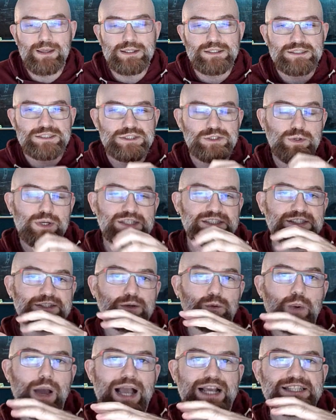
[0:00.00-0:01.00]
So as
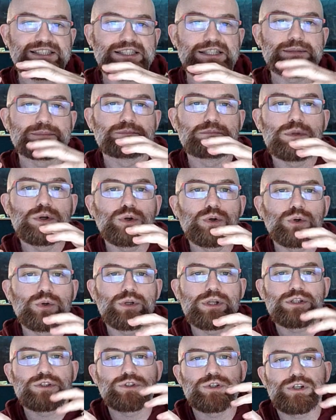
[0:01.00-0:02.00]
the waxing
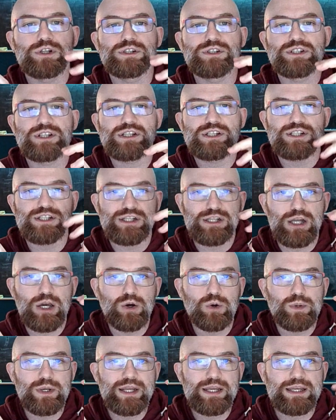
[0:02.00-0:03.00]
moon turns
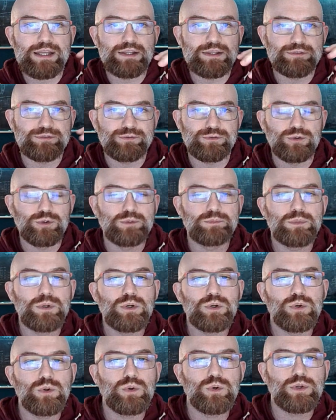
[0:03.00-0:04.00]
slowly in the full
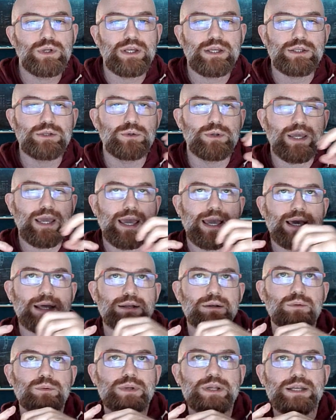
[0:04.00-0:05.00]
moon, you
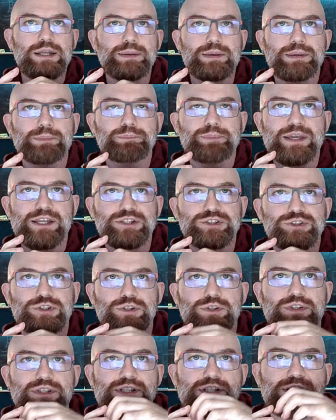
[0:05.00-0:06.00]
can really
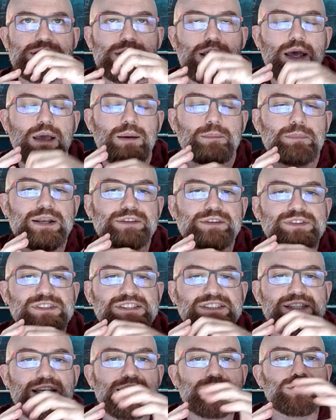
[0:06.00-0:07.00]
picture this
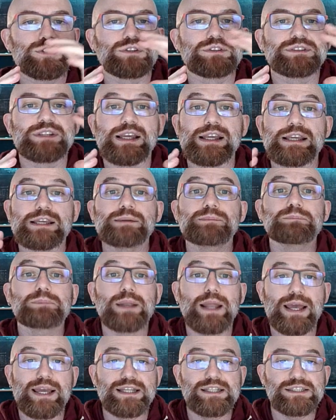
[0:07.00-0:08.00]
manifestation taking
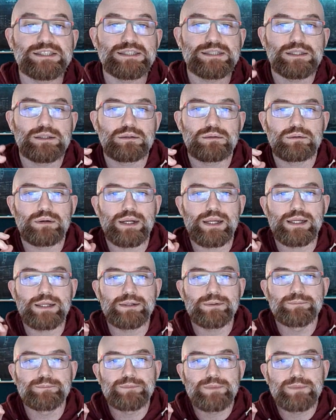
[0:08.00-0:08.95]
place, right?